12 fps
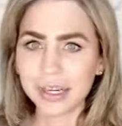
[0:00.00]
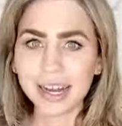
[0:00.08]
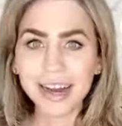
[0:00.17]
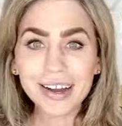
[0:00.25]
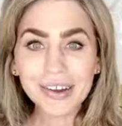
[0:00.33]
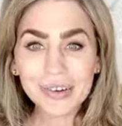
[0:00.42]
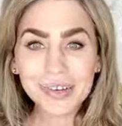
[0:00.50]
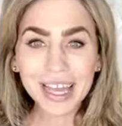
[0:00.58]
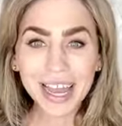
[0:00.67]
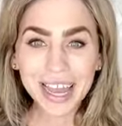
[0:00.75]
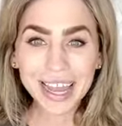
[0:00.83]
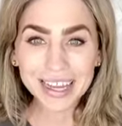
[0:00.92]
Oh,
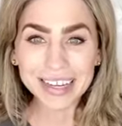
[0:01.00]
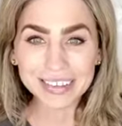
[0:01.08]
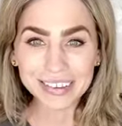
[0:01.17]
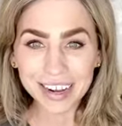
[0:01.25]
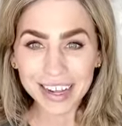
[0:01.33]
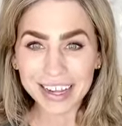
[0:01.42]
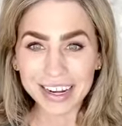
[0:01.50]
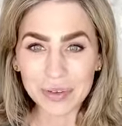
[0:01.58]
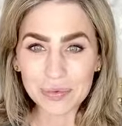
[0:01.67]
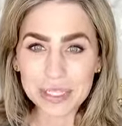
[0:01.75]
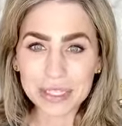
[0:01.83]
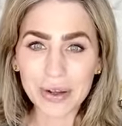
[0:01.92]
yay, great. I'm
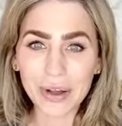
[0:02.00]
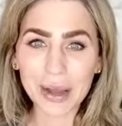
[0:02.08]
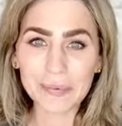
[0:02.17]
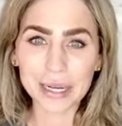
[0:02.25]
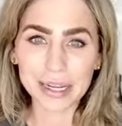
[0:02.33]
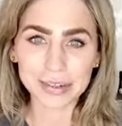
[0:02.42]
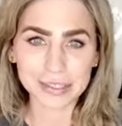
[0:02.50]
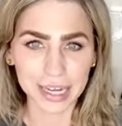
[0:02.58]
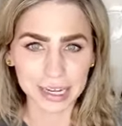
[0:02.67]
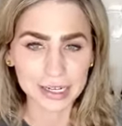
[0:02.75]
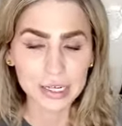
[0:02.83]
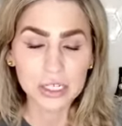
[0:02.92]
so happy to hear that.
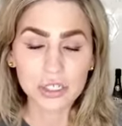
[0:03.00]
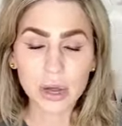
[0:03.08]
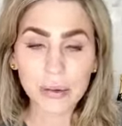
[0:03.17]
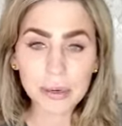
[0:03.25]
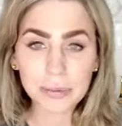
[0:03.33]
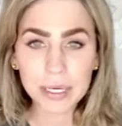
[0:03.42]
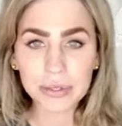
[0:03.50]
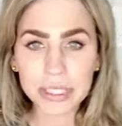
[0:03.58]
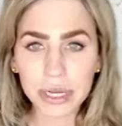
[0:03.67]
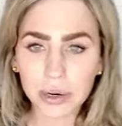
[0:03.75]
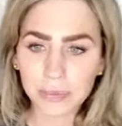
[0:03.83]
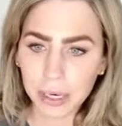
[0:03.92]
So I'm gonna be using
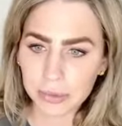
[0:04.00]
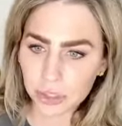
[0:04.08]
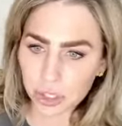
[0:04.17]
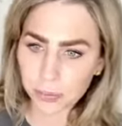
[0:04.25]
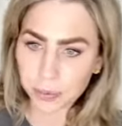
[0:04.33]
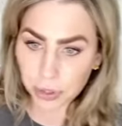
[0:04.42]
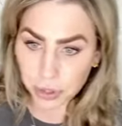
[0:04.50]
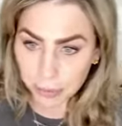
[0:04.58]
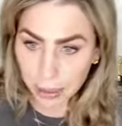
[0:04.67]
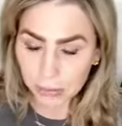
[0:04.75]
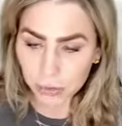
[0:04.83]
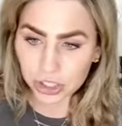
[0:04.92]
our Bombshell Beauty
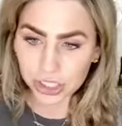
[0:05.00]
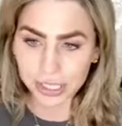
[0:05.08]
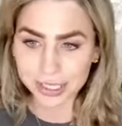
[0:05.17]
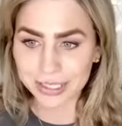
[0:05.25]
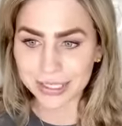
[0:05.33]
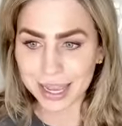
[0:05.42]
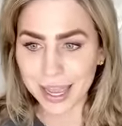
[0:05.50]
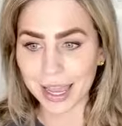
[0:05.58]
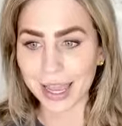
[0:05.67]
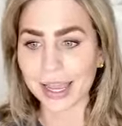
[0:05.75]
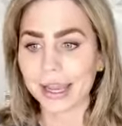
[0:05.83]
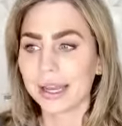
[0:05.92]
Balm, which is
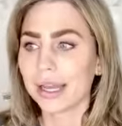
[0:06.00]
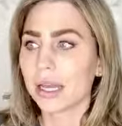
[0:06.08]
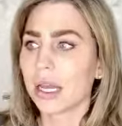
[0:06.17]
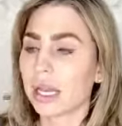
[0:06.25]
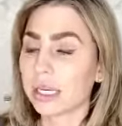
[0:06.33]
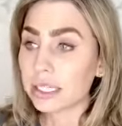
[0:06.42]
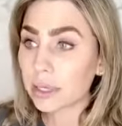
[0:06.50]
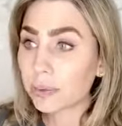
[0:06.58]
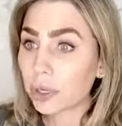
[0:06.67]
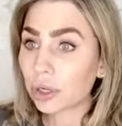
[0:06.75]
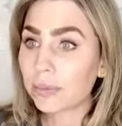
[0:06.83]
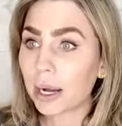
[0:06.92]
a
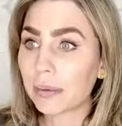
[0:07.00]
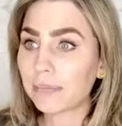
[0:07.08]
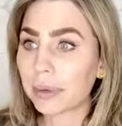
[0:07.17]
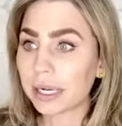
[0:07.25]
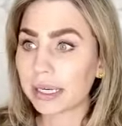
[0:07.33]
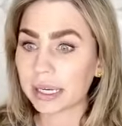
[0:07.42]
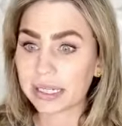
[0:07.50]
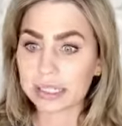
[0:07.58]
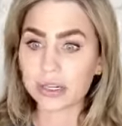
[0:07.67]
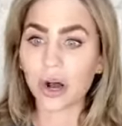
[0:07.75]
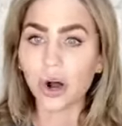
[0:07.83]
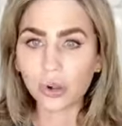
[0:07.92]
beauty balm, but it is an
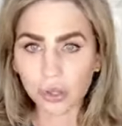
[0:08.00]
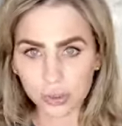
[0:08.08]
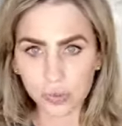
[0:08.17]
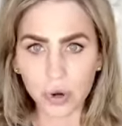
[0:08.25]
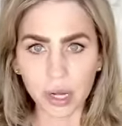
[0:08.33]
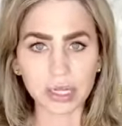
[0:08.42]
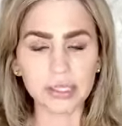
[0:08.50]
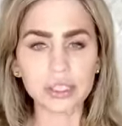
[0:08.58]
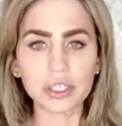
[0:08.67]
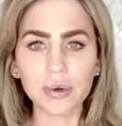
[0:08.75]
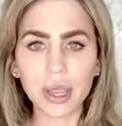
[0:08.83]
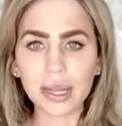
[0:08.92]
all-in-one.
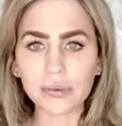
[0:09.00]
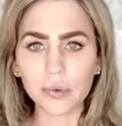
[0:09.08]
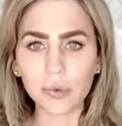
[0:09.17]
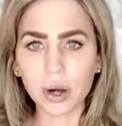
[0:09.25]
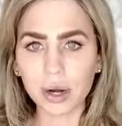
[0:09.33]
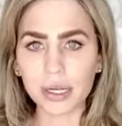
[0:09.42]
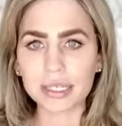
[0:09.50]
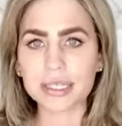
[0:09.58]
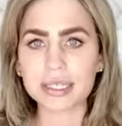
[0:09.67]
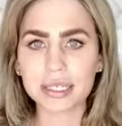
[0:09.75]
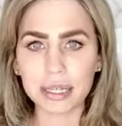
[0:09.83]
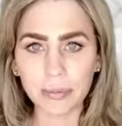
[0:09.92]
So it works
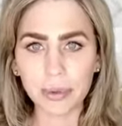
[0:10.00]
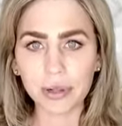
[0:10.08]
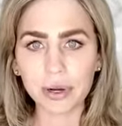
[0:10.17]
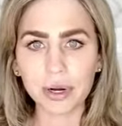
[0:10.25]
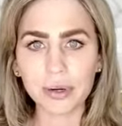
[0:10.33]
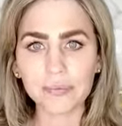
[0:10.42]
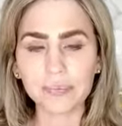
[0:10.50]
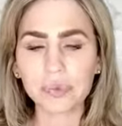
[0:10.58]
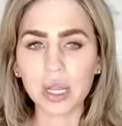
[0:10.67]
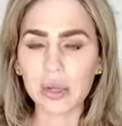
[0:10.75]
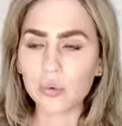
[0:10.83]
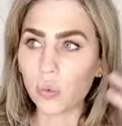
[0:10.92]
similar
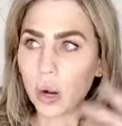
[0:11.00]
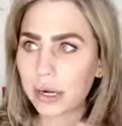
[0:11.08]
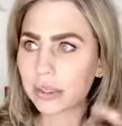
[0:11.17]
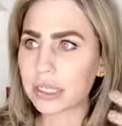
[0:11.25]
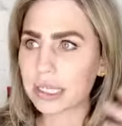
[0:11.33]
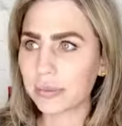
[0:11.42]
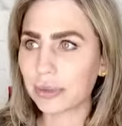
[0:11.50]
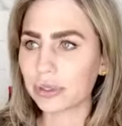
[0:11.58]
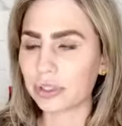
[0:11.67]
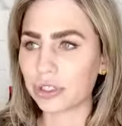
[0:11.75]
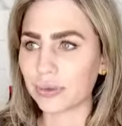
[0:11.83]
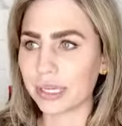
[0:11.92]
and wears similar
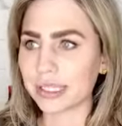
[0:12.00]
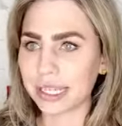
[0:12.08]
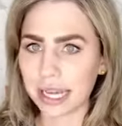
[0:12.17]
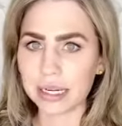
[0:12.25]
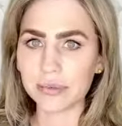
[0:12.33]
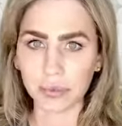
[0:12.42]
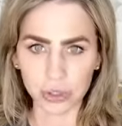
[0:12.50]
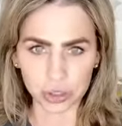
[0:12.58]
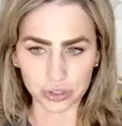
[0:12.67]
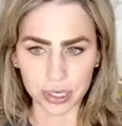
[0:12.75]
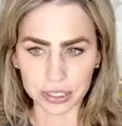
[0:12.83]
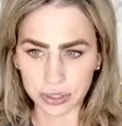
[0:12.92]
to a tinted
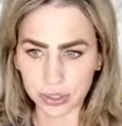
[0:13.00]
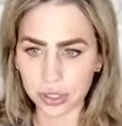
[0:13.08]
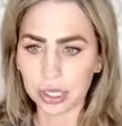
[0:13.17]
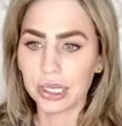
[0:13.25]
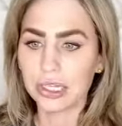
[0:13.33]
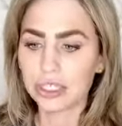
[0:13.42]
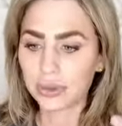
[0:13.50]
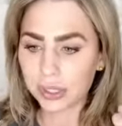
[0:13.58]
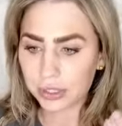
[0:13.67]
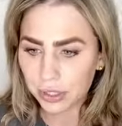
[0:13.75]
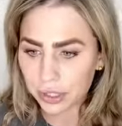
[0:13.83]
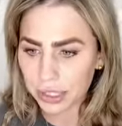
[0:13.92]
moisturizer. So it
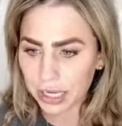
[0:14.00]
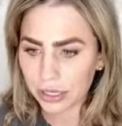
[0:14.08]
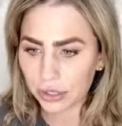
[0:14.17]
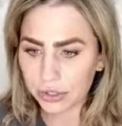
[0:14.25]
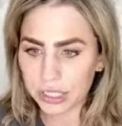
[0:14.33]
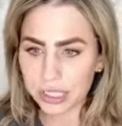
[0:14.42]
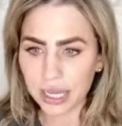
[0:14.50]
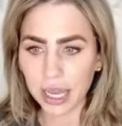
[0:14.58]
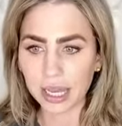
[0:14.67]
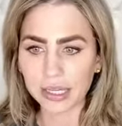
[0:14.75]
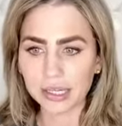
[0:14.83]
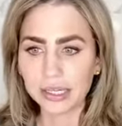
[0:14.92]
looks like your
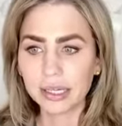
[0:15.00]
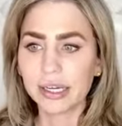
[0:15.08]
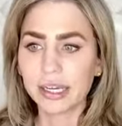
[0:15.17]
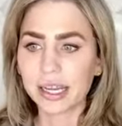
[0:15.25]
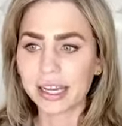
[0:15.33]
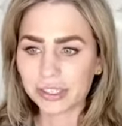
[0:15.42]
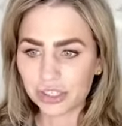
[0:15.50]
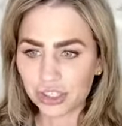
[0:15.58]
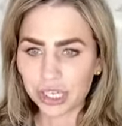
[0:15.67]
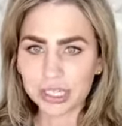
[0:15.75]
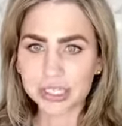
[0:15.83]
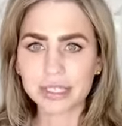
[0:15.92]
skin, it
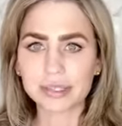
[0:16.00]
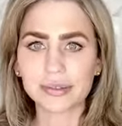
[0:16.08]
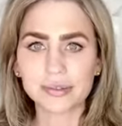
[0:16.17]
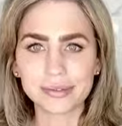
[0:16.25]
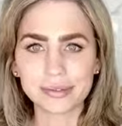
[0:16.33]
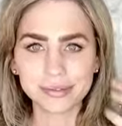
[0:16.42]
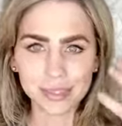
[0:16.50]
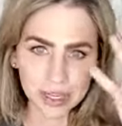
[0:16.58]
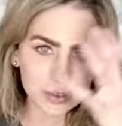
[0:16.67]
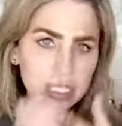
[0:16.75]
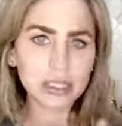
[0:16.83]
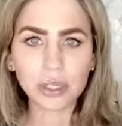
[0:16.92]
just gives
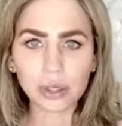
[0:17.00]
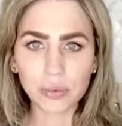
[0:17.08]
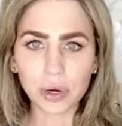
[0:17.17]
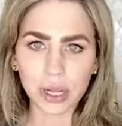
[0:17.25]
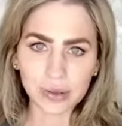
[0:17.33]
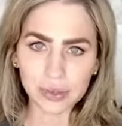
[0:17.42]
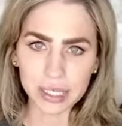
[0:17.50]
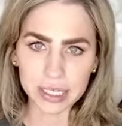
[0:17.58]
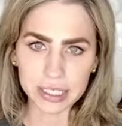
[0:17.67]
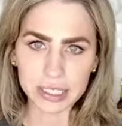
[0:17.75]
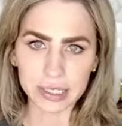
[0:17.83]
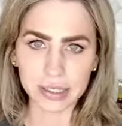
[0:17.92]
it a little more
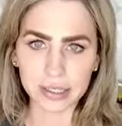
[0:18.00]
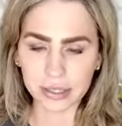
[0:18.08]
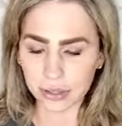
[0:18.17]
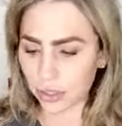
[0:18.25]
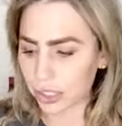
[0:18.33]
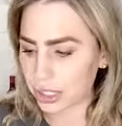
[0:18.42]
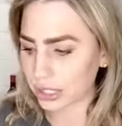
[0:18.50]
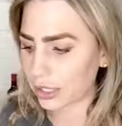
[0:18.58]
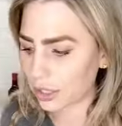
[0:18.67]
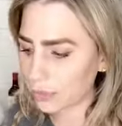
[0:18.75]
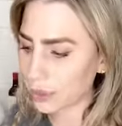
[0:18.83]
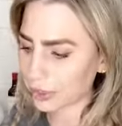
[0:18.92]
evenness and looks a little
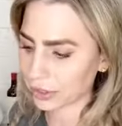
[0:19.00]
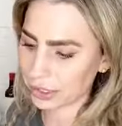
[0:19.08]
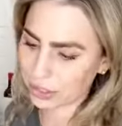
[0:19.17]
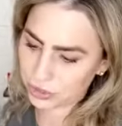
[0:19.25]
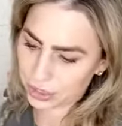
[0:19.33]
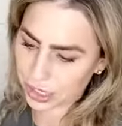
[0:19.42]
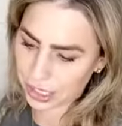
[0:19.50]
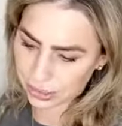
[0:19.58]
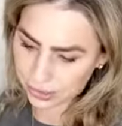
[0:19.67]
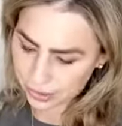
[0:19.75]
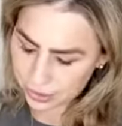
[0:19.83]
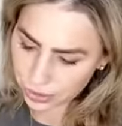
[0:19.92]
better than your skin.
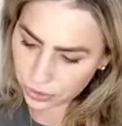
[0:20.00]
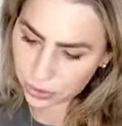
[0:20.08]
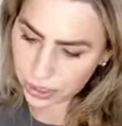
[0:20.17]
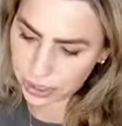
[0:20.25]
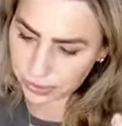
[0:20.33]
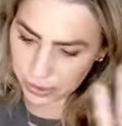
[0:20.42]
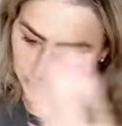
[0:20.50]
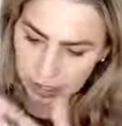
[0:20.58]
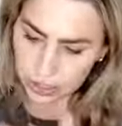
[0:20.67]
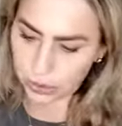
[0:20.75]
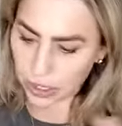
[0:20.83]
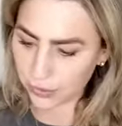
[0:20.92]
So who doesn't want that?
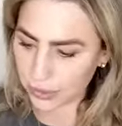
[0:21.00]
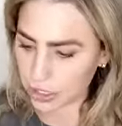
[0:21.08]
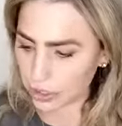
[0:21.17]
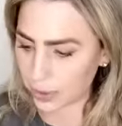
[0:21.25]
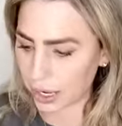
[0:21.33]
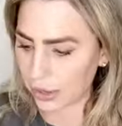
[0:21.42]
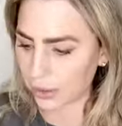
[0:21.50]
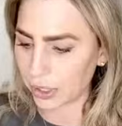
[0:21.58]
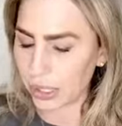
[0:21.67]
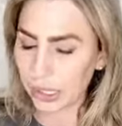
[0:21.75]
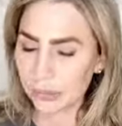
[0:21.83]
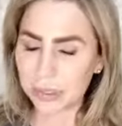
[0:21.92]
So it evens you out,
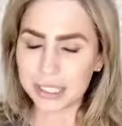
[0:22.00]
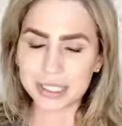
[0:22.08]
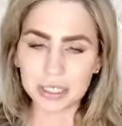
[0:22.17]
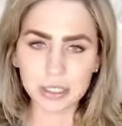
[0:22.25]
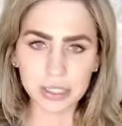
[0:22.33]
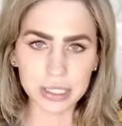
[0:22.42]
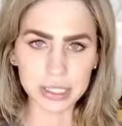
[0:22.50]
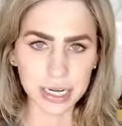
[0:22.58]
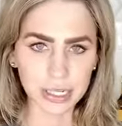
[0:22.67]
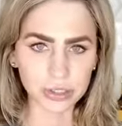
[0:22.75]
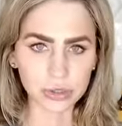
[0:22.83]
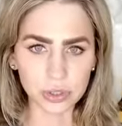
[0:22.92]
but still looks
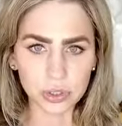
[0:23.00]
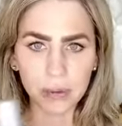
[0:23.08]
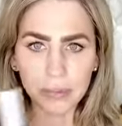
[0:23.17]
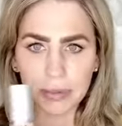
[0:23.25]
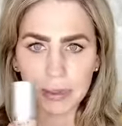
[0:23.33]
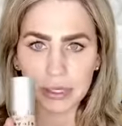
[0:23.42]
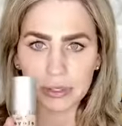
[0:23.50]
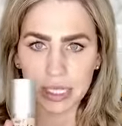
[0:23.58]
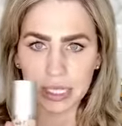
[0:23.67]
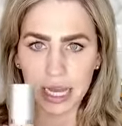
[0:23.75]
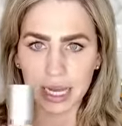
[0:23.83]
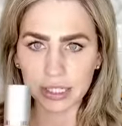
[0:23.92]
natural. So I'm gonna be using
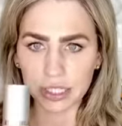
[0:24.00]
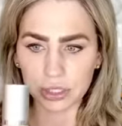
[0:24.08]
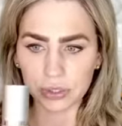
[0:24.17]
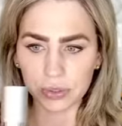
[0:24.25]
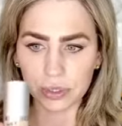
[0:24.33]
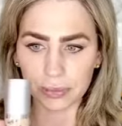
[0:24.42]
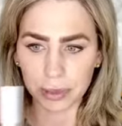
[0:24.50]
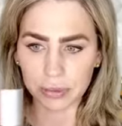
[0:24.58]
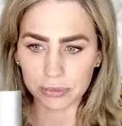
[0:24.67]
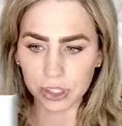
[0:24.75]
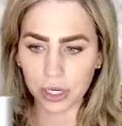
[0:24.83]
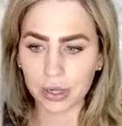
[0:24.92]
that too, the
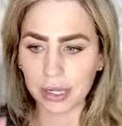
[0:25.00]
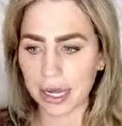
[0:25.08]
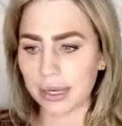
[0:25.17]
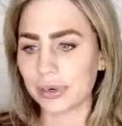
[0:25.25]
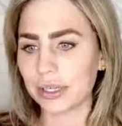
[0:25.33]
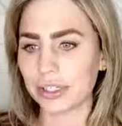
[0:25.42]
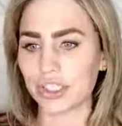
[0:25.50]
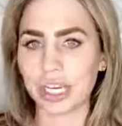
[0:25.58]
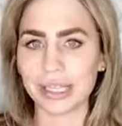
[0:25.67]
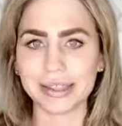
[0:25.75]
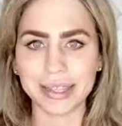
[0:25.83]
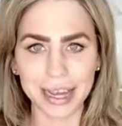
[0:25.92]
Bombshell. I wear the
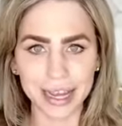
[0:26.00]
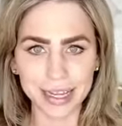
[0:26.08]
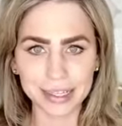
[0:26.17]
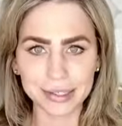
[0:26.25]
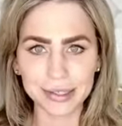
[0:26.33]
shade Light.